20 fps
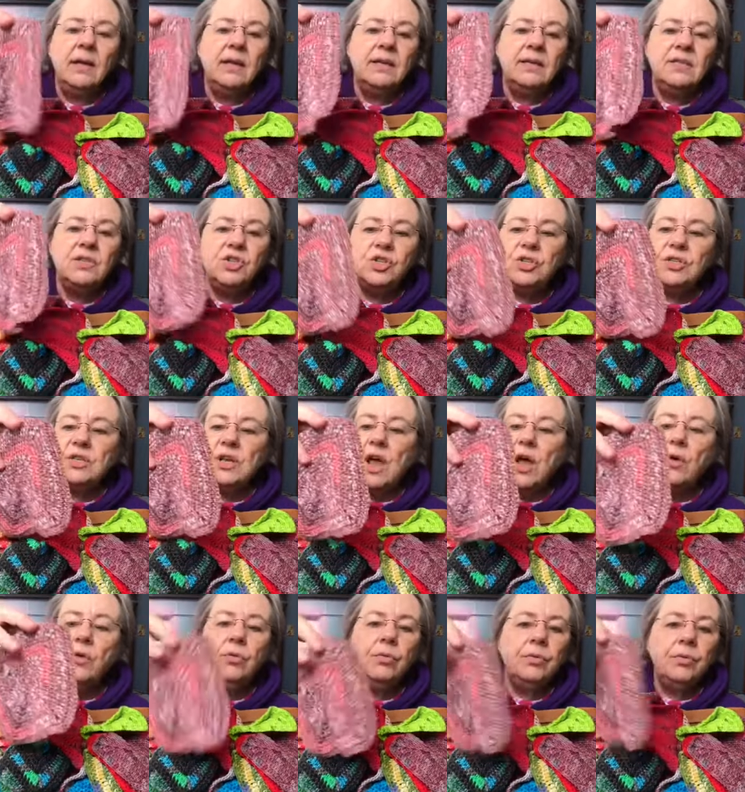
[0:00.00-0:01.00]
It's just
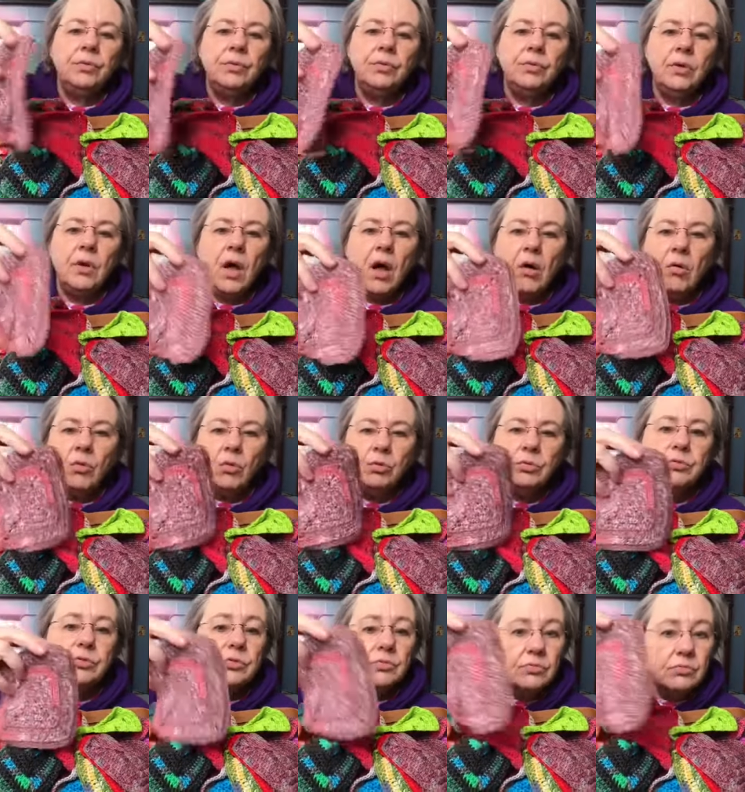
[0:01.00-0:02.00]
no
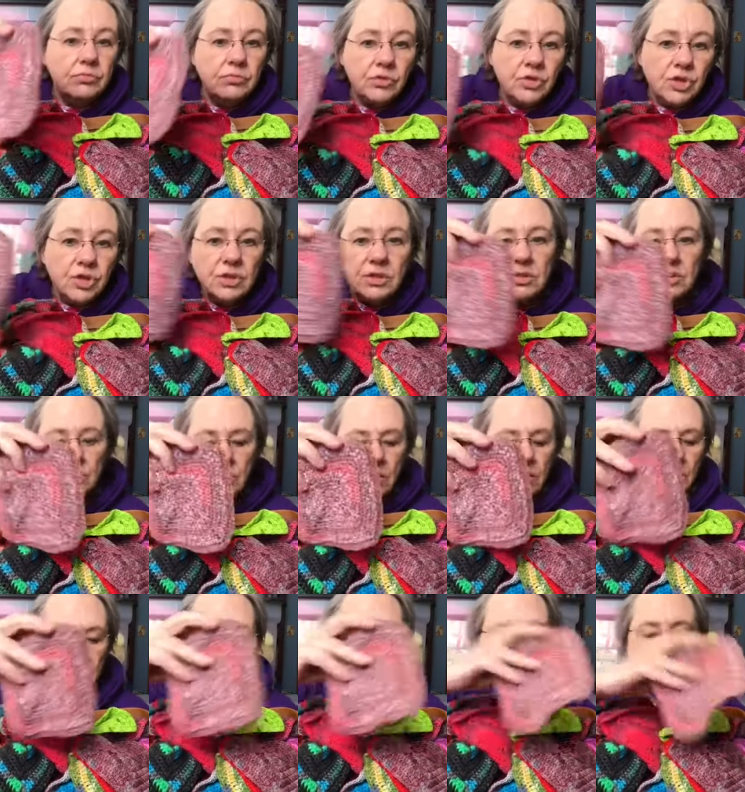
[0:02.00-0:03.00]
holes. It's just
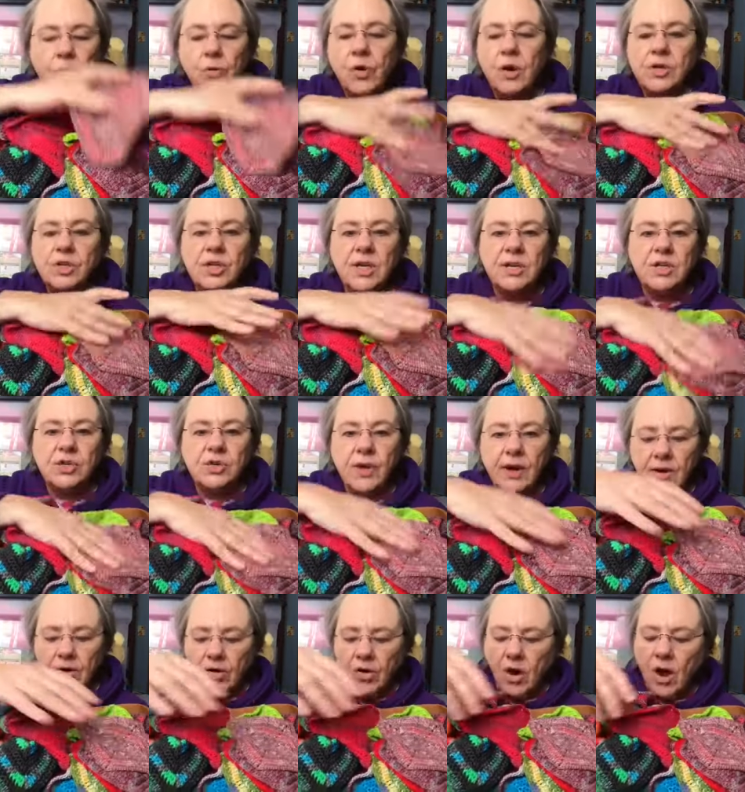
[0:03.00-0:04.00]
double crochet
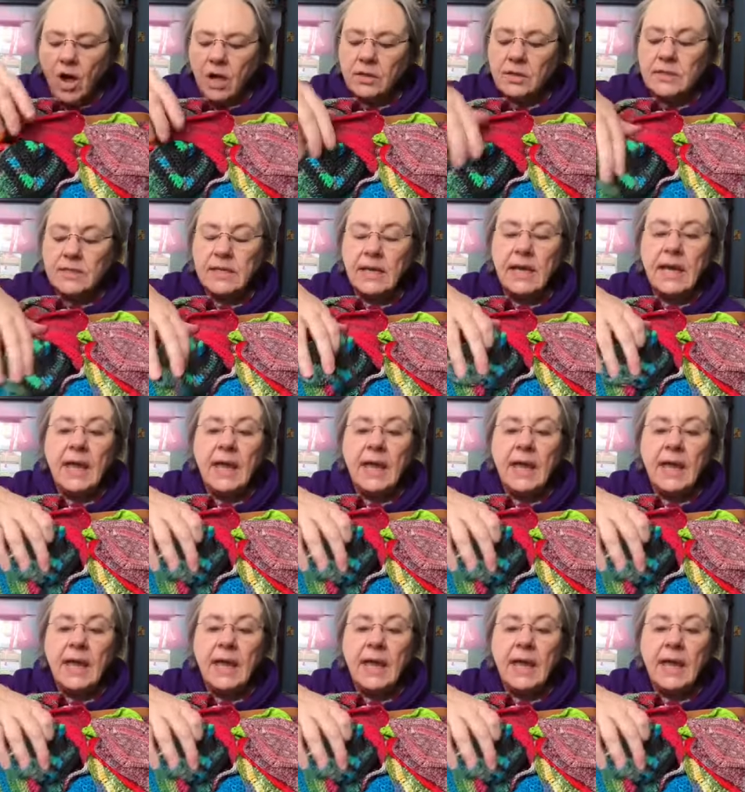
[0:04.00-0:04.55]
straight across.